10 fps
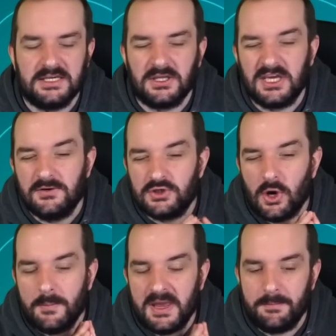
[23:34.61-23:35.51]
So I think you just
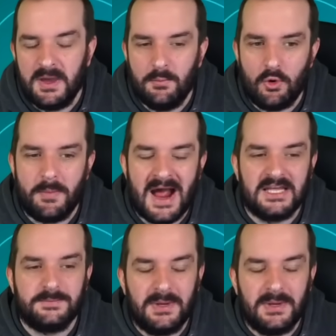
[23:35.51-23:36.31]
got to be a bit more balanced.